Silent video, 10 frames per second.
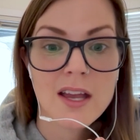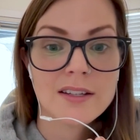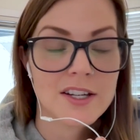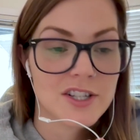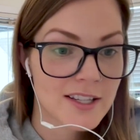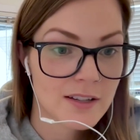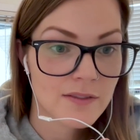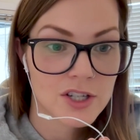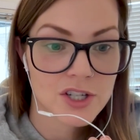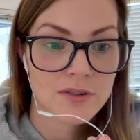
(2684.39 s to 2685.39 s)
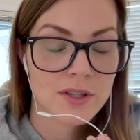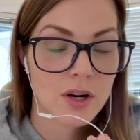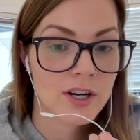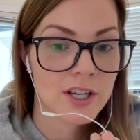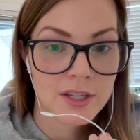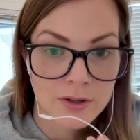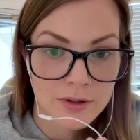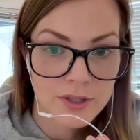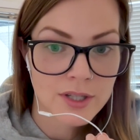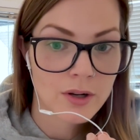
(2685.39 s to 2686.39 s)
Digestive issues are
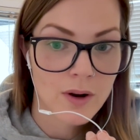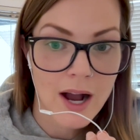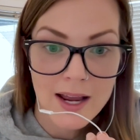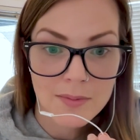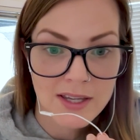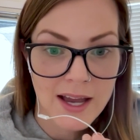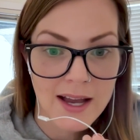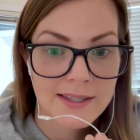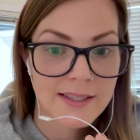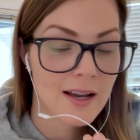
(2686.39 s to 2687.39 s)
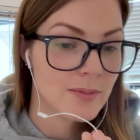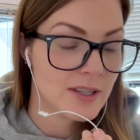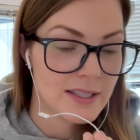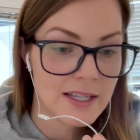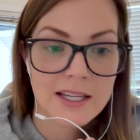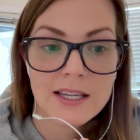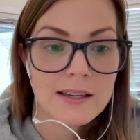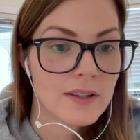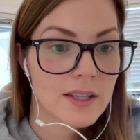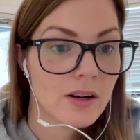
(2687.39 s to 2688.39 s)
huge. So IBS, IBD,
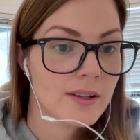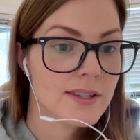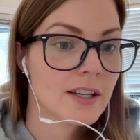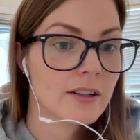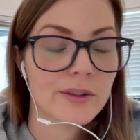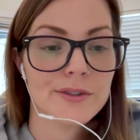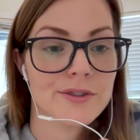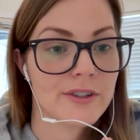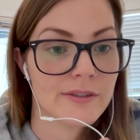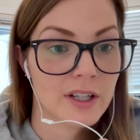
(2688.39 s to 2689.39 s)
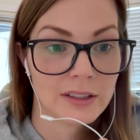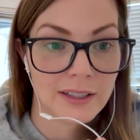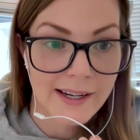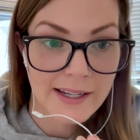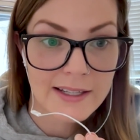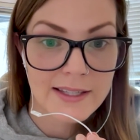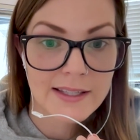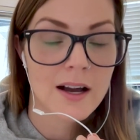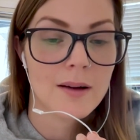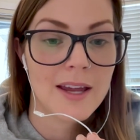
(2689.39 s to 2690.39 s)
even the onset of ulcerative colitis,
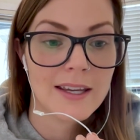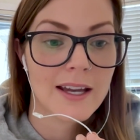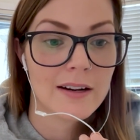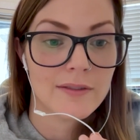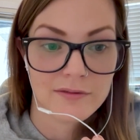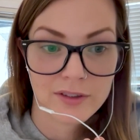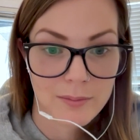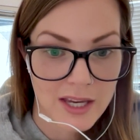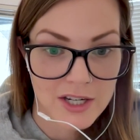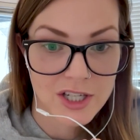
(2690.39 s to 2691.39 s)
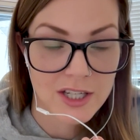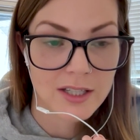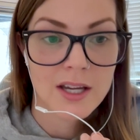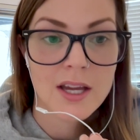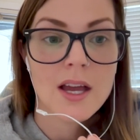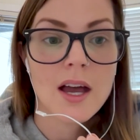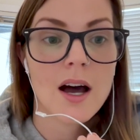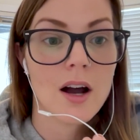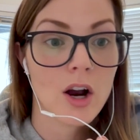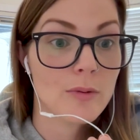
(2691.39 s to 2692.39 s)
any kind of inflammation,
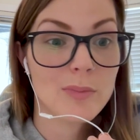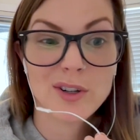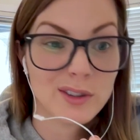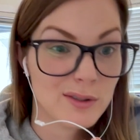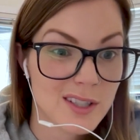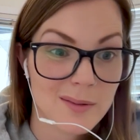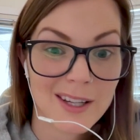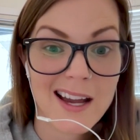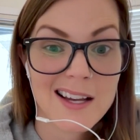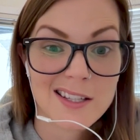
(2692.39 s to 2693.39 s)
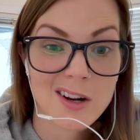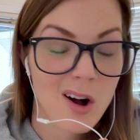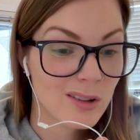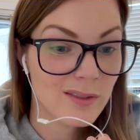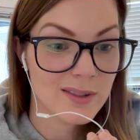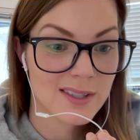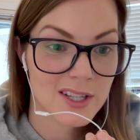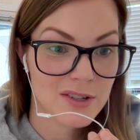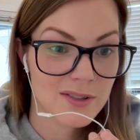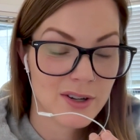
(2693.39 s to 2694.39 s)
heartburn, low stomach acid, all of those
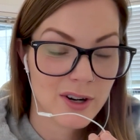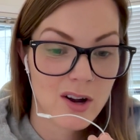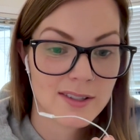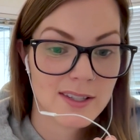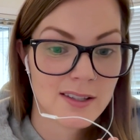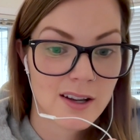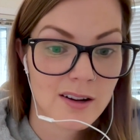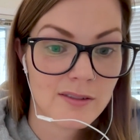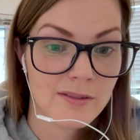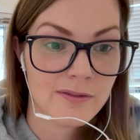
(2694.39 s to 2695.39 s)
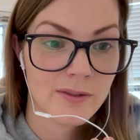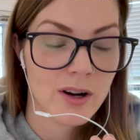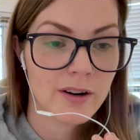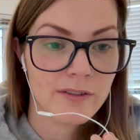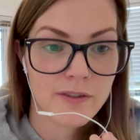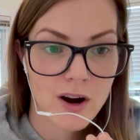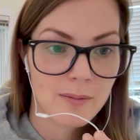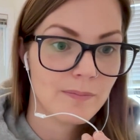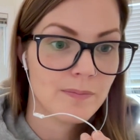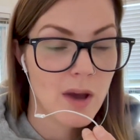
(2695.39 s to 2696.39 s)
issues are causes of, or
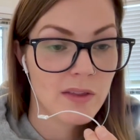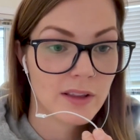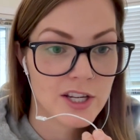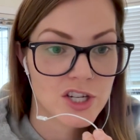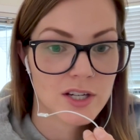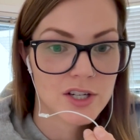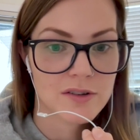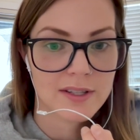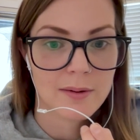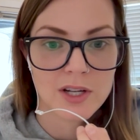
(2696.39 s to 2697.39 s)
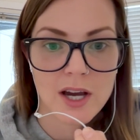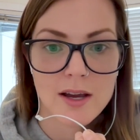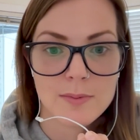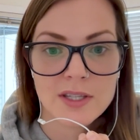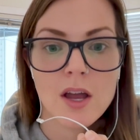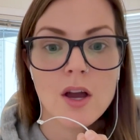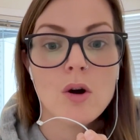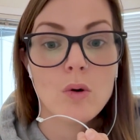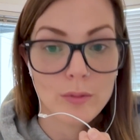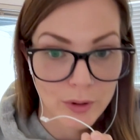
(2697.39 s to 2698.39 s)
from methylation issues sometimes.
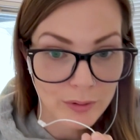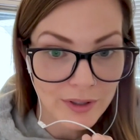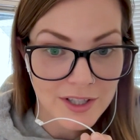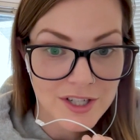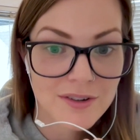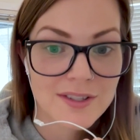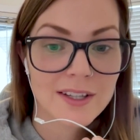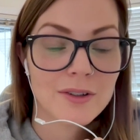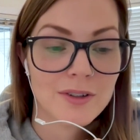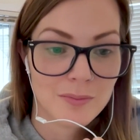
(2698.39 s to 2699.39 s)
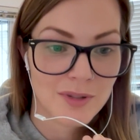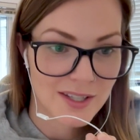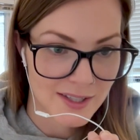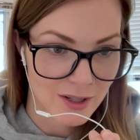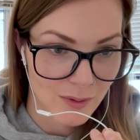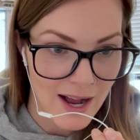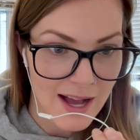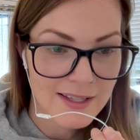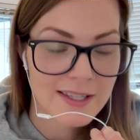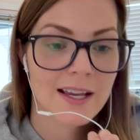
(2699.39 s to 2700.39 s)
Hormonal issues, including
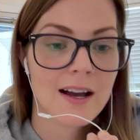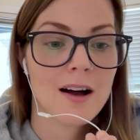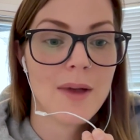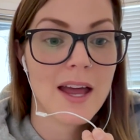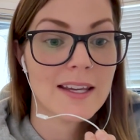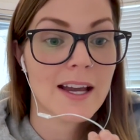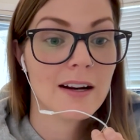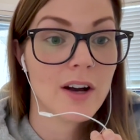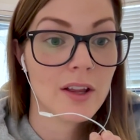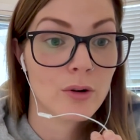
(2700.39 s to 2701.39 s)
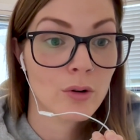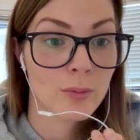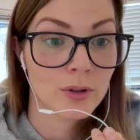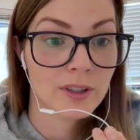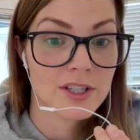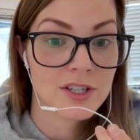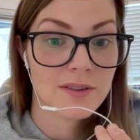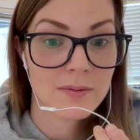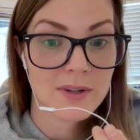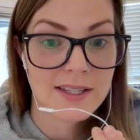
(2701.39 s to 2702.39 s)
PCOS, any kind of other hormonal issue
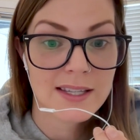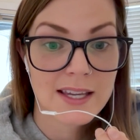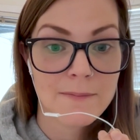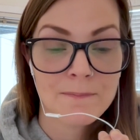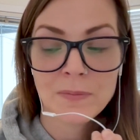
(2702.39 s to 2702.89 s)
that we see.